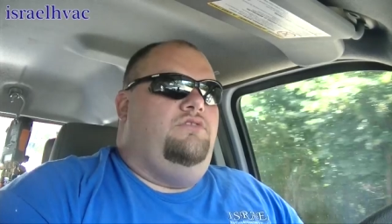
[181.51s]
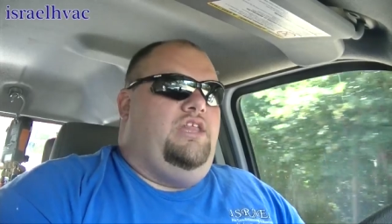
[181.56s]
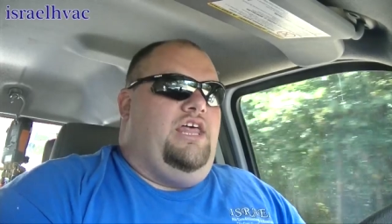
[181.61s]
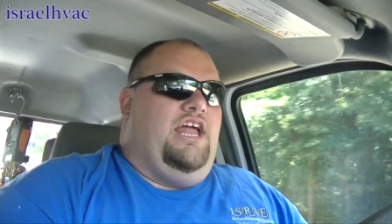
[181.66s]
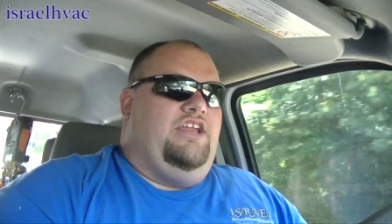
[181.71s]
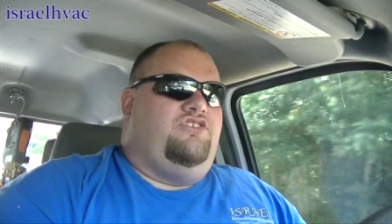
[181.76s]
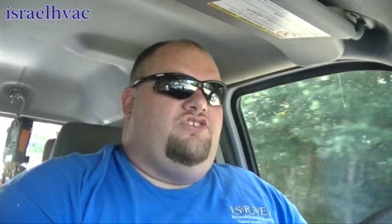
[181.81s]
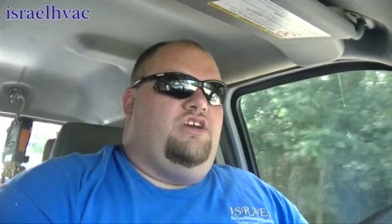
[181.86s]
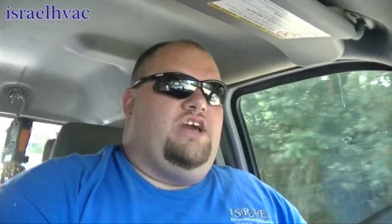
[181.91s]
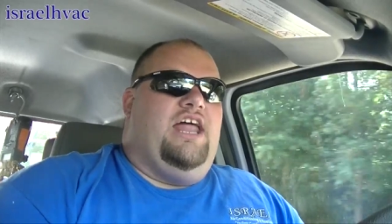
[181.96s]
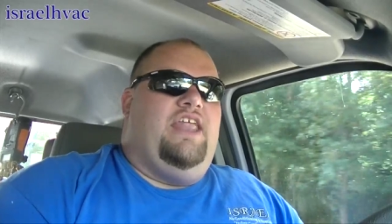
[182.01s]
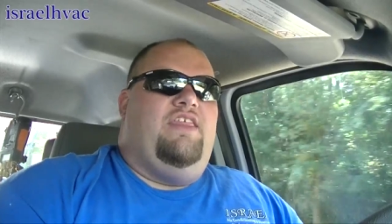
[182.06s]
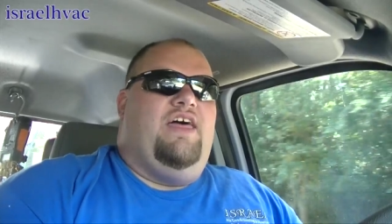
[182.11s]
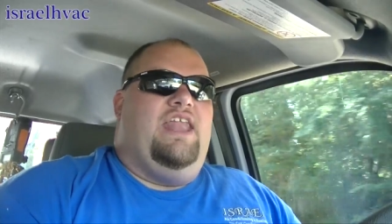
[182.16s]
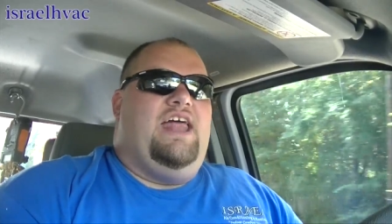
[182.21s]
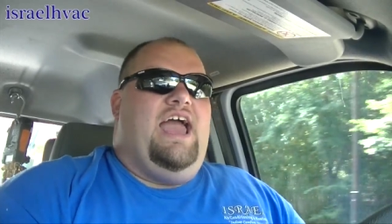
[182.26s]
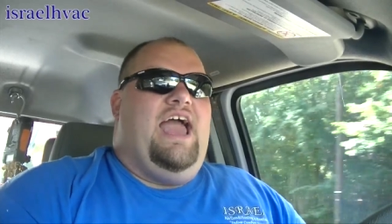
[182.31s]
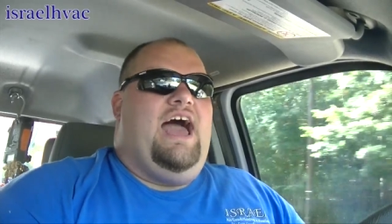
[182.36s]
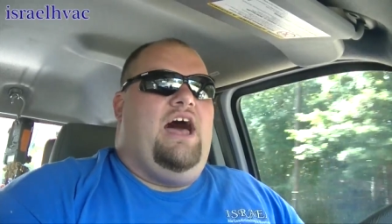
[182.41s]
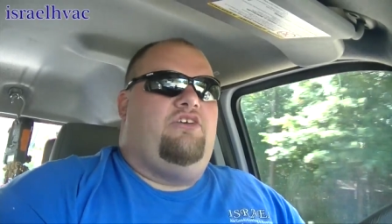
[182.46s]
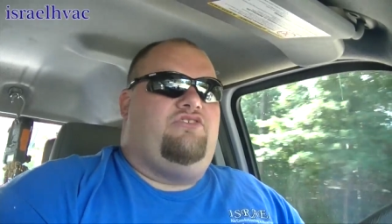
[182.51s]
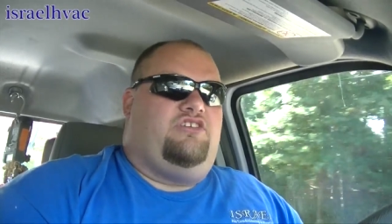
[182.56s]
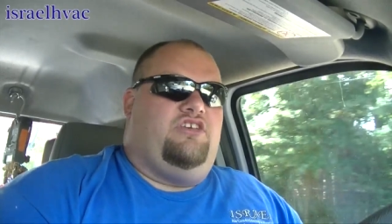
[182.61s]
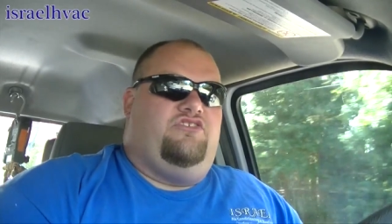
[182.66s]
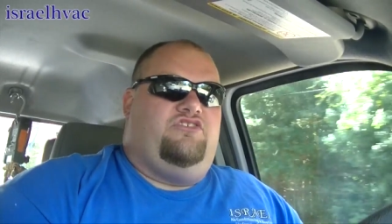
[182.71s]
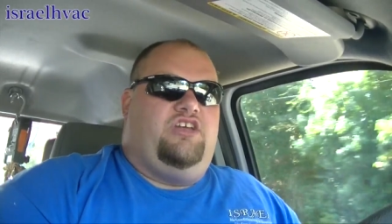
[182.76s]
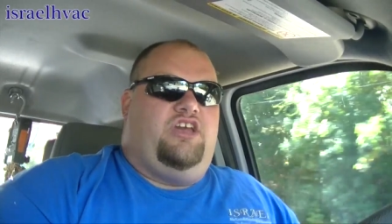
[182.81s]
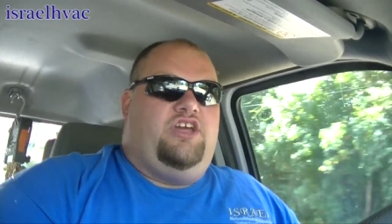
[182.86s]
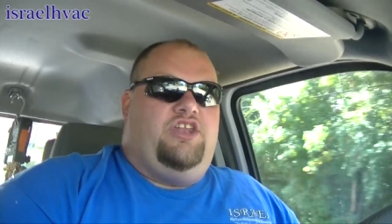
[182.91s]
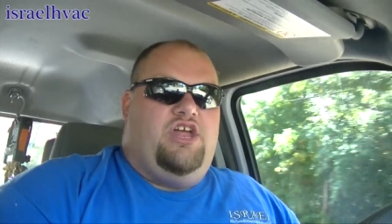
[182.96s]
that I took out of that house
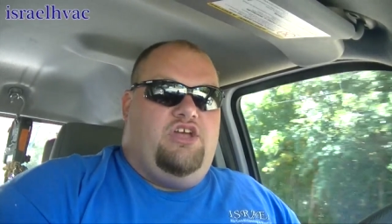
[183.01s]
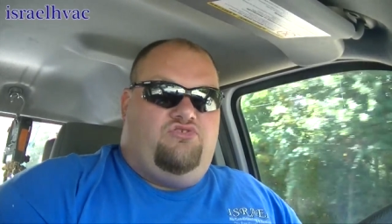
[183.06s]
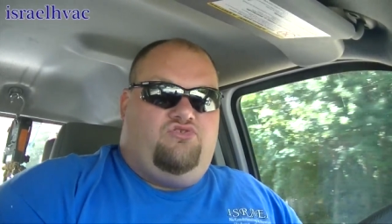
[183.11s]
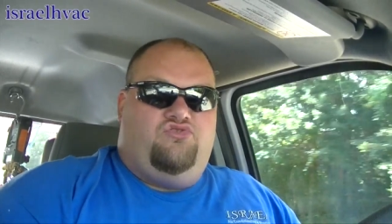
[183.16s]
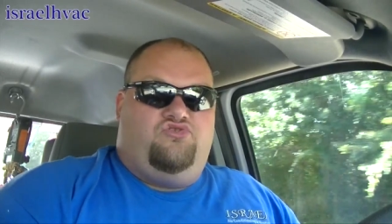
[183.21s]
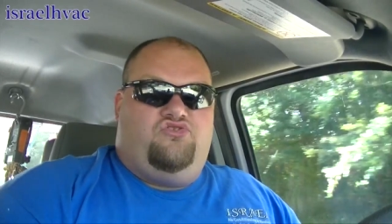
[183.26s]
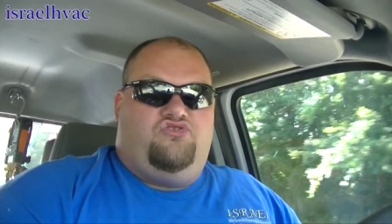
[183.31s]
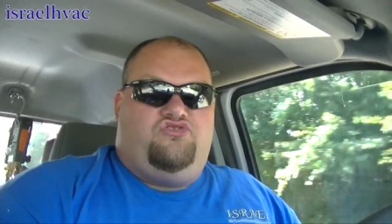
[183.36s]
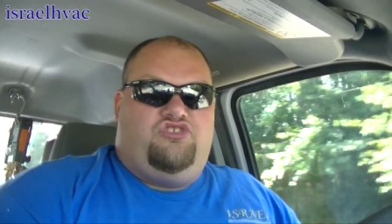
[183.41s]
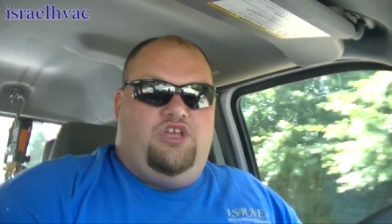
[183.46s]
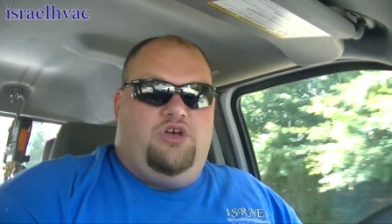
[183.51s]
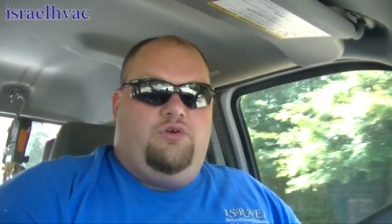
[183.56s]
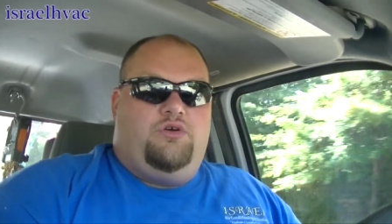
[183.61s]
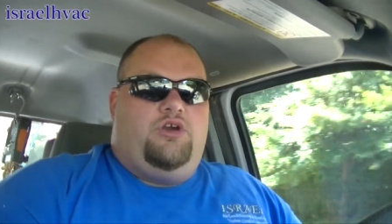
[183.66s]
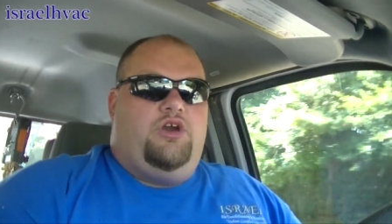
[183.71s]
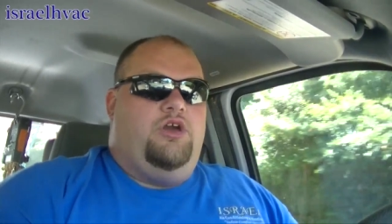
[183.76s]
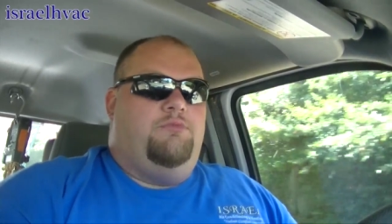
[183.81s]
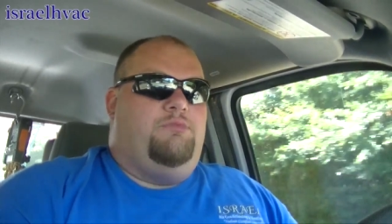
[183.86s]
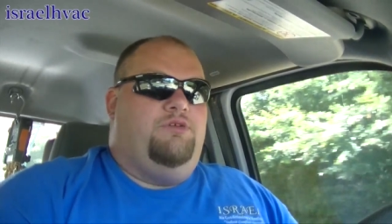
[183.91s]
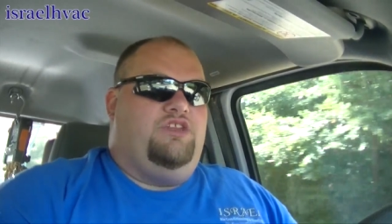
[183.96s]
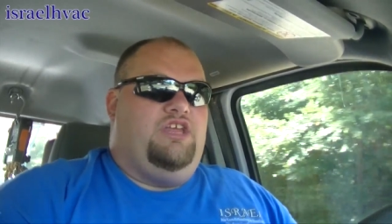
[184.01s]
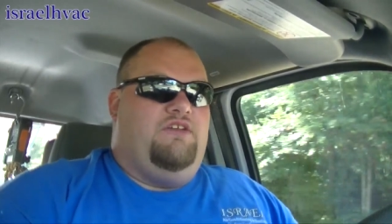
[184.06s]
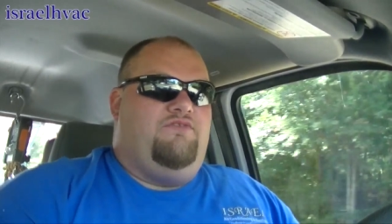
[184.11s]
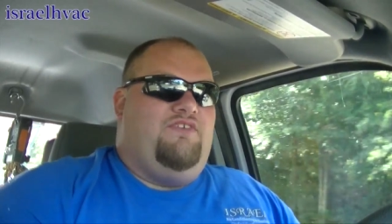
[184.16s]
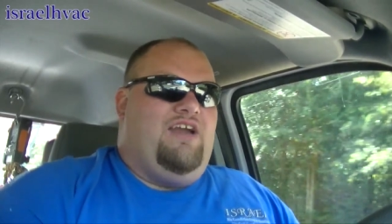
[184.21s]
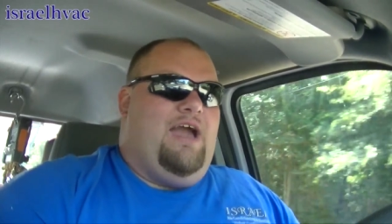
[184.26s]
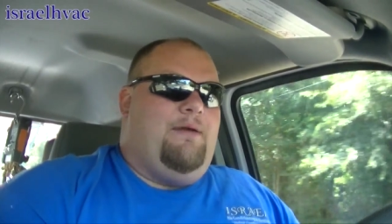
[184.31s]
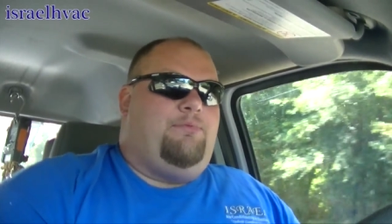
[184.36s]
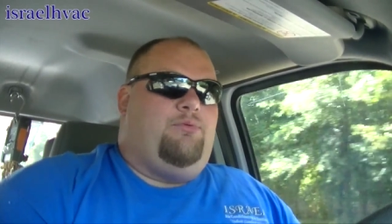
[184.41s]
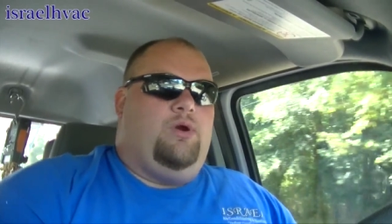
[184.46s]
because the condensers are still good, but the
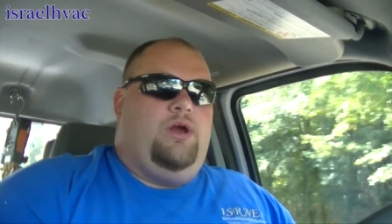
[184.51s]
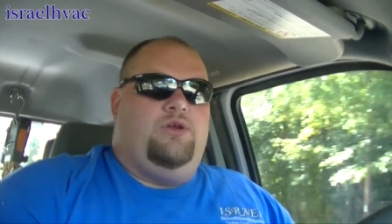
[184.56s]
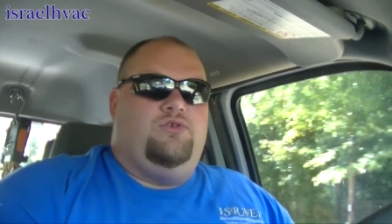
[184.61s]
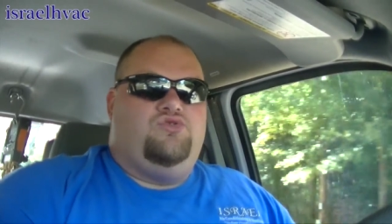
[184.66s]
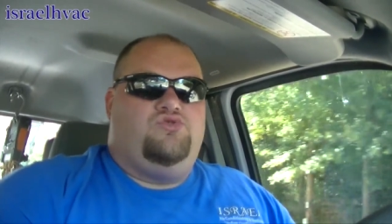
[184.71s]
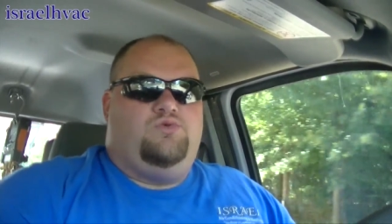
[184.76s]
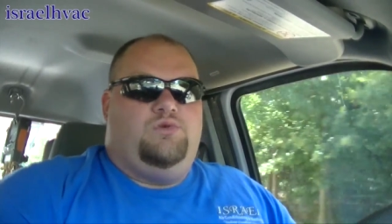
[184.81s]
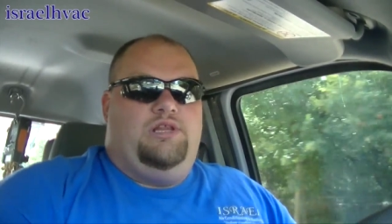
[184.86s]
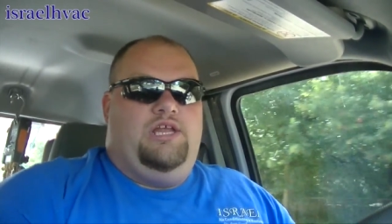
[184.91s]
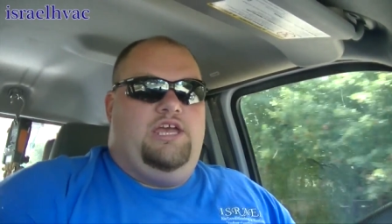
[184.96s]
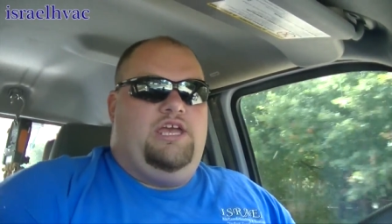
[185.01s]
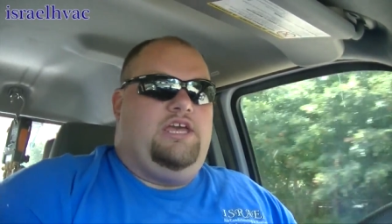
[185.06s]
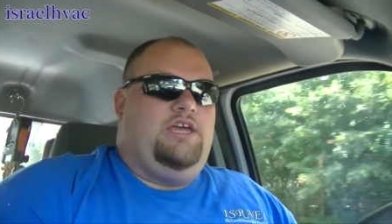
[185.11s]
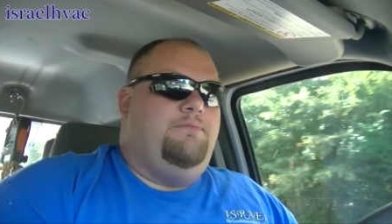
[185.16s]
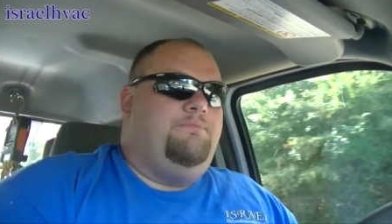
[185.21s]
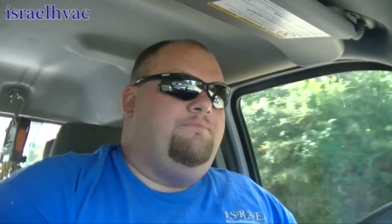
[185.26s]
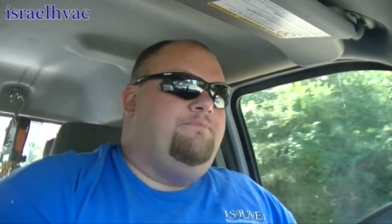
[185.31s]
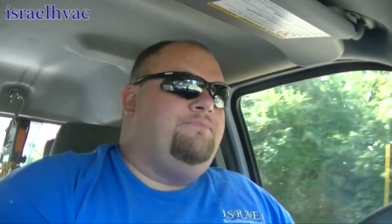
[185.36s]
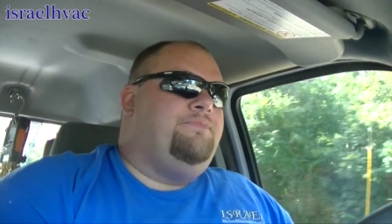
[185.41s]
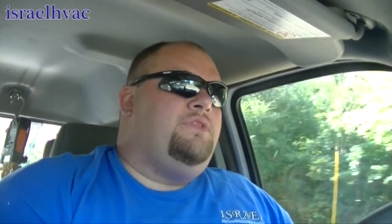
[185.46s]
evaporators were leaking.